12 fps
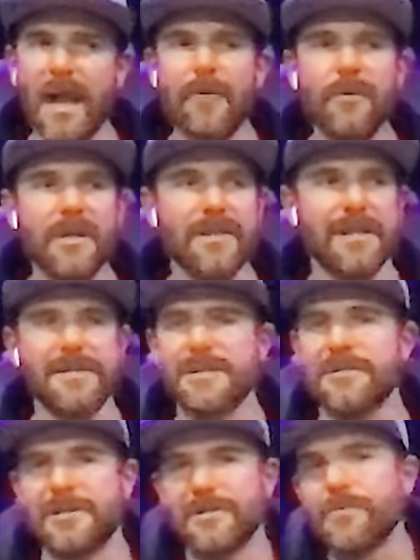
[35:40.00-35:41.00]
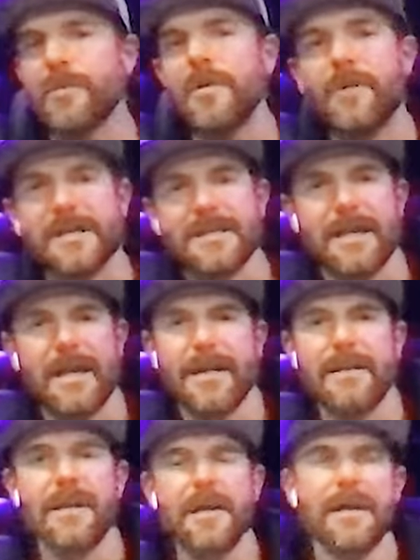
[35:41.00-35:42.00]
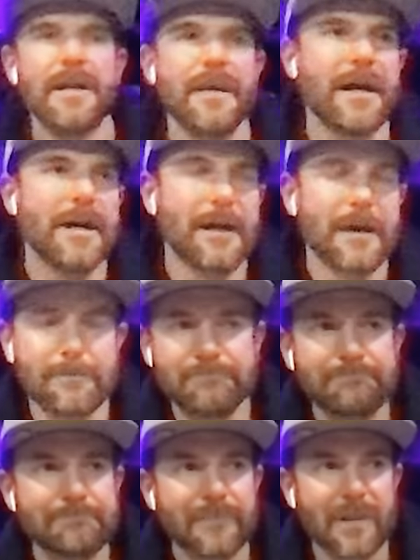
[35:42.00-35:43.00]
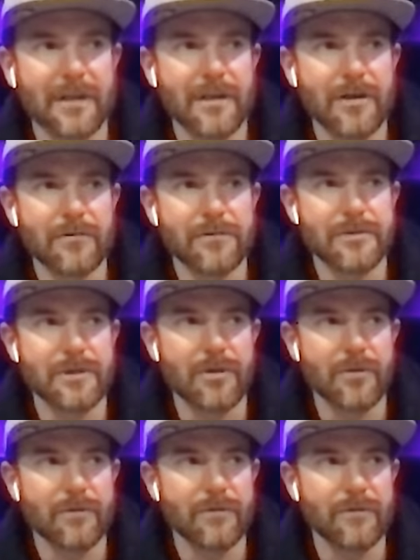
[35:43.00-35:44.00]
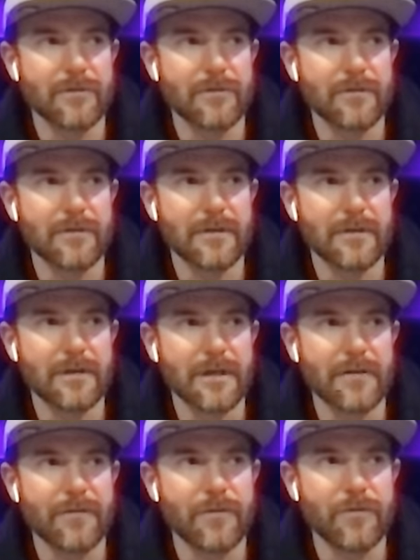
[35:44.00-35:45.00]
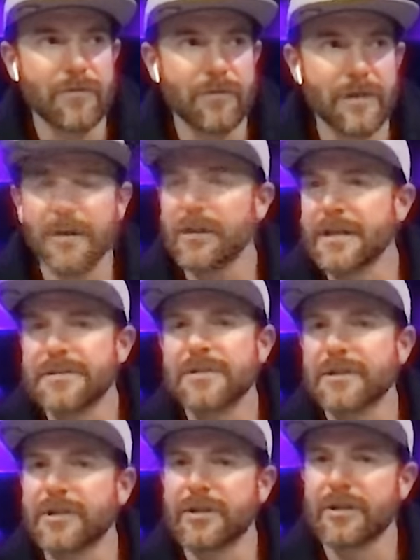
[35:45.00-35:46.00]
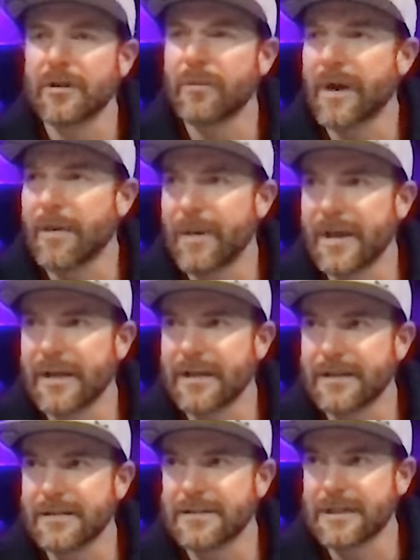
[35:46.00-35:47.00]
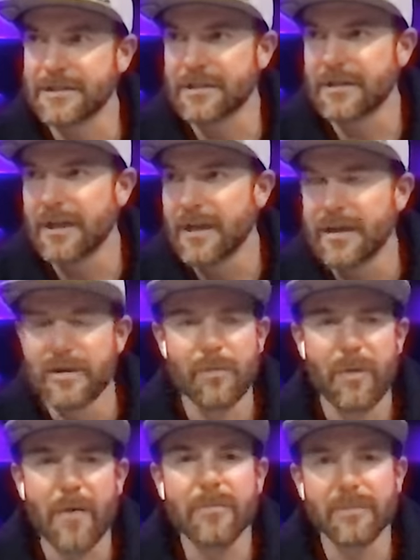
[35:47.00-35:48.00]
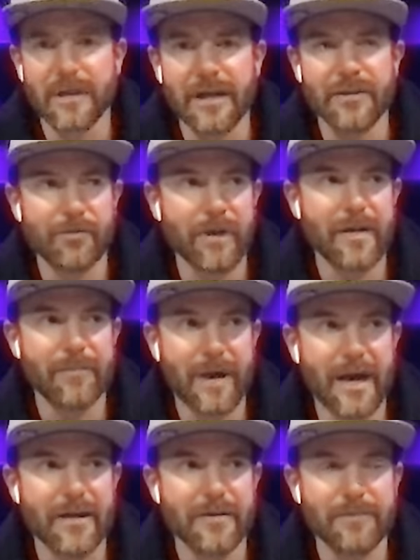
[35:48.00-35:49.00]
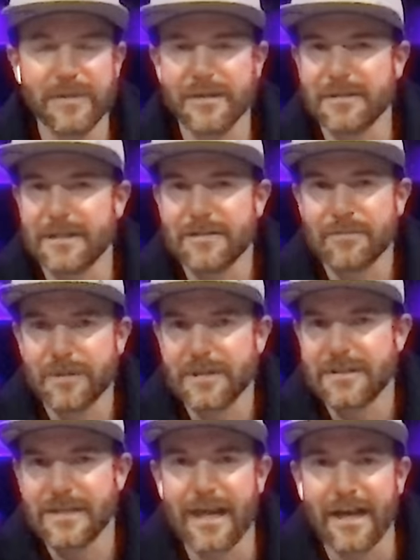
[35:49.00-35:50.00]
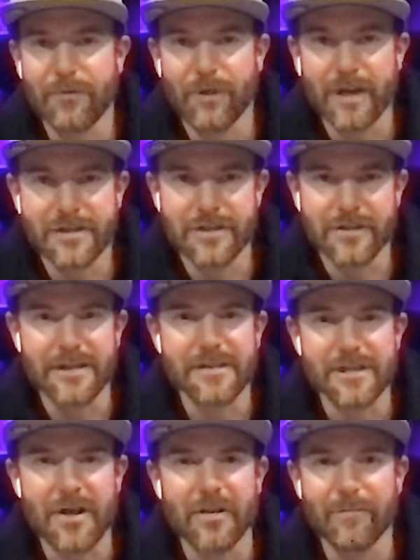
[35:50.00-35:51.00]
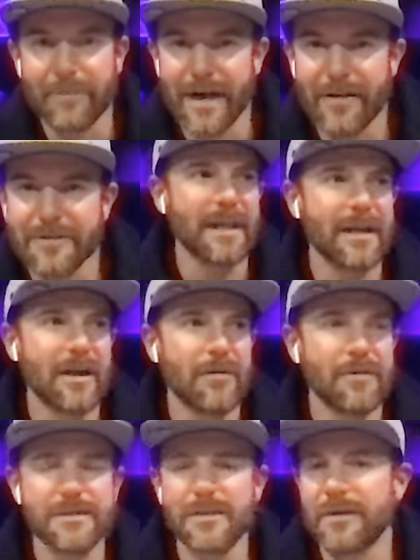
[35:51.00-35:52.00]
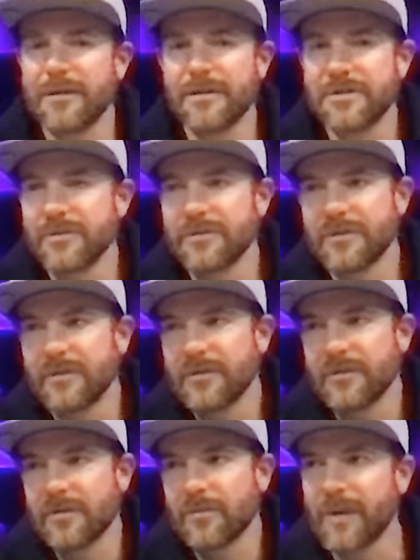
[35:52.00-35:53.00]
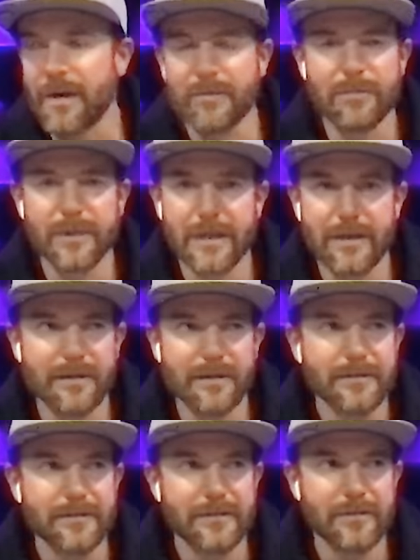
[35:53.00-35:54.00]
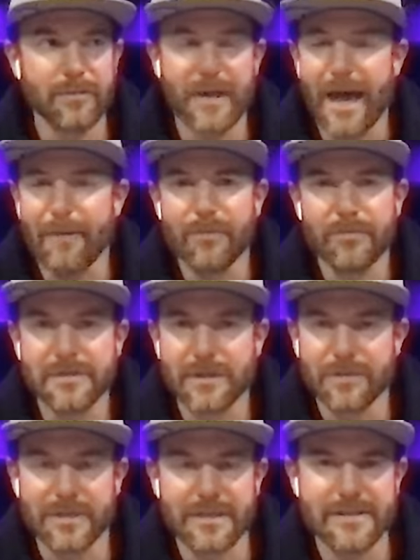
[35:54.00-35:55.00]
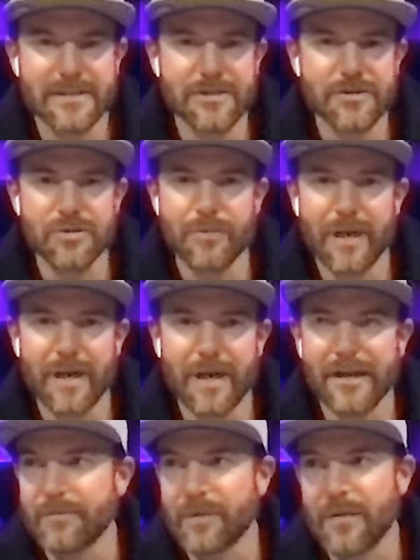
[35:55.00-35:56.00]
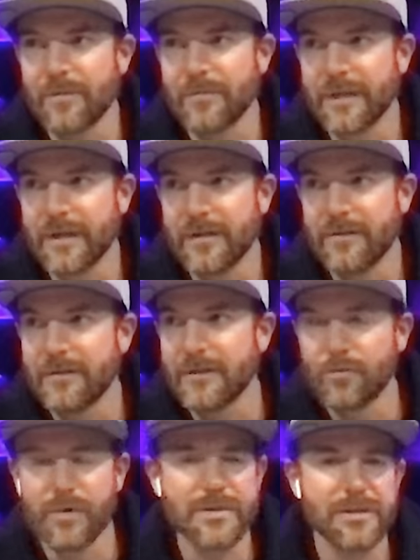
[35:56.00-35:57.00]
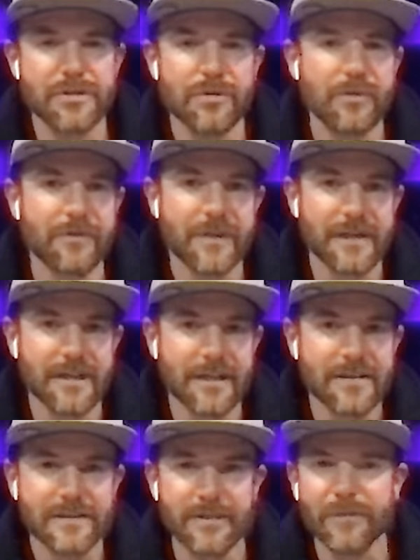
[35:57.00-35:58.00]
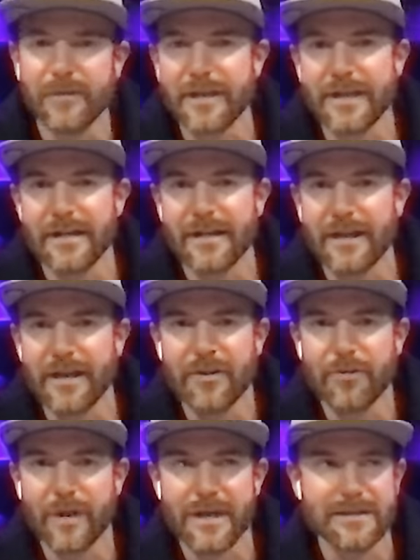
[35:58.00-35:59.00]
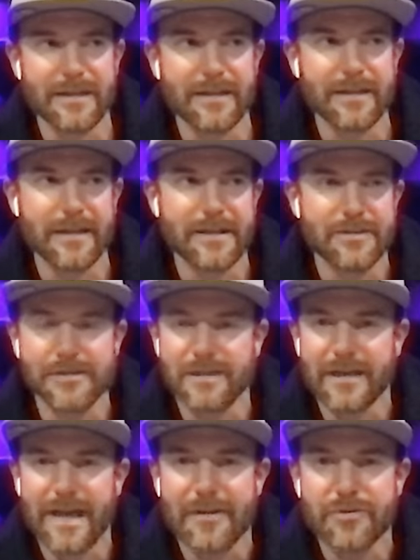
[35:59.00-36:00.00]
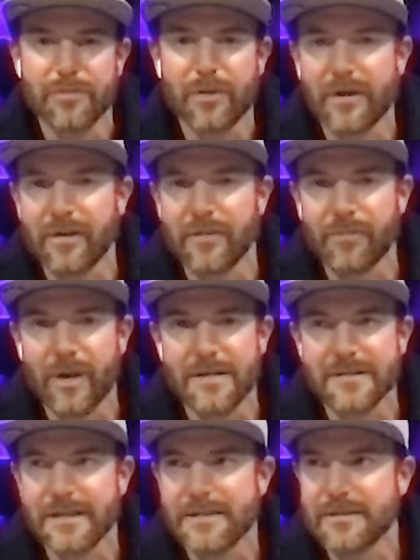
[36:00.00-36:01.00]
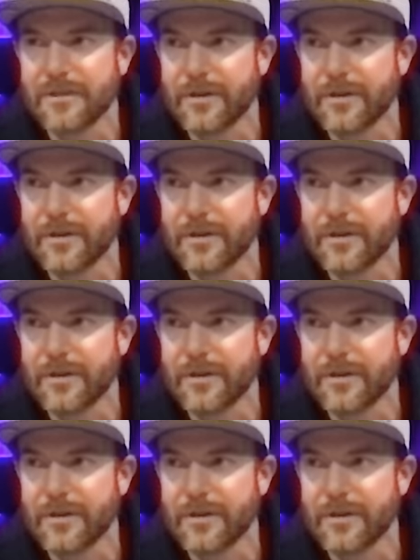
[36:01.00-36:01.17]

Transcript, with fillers: I really think to just re-resonate um, you know, don't if you feel insecure about making a decision, you're probably on the right path because that's what the DIY journey is all about. And always know that you'll you'll, you'll probably you'll be happy with some of the decisions you made and probably wish that you would have done things differently in, in other ways. And I think that's just a natural part of the process. So